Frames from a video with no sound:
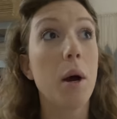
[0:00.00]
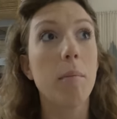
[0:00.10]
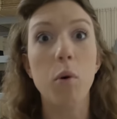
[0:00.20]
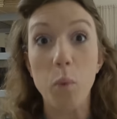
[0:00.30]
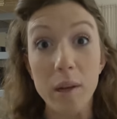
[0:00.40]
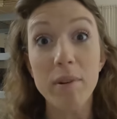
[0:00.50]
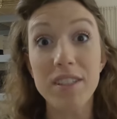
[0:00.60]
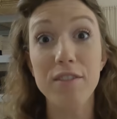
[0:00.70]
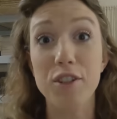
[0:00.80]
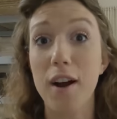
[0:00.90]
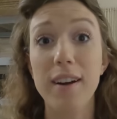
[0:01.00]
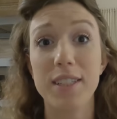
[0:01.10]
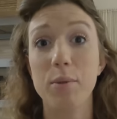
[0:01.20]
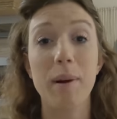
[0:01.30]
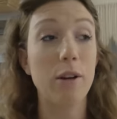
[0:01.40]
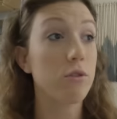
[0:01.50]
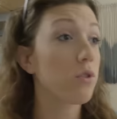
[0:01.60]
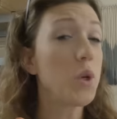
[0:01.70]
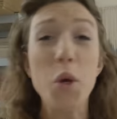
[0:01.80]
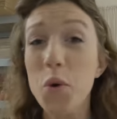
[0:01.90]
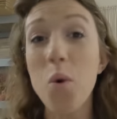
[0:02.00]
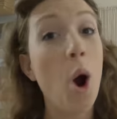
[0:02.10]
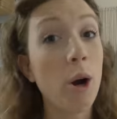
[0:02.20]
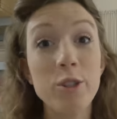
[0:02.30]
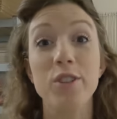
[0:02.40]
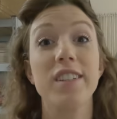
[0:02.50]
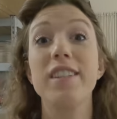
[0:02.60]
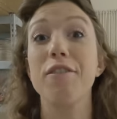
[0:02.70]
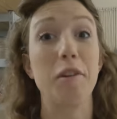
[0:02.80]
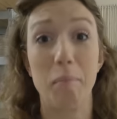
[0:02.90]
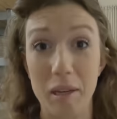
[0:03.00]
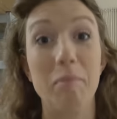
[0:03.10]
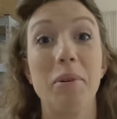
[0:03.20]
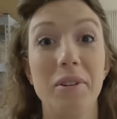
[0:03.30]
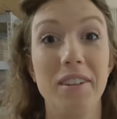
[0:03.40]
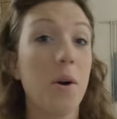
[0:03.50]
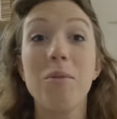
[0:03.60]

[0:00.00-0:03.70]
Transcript: but we must have talked to about 200 different people.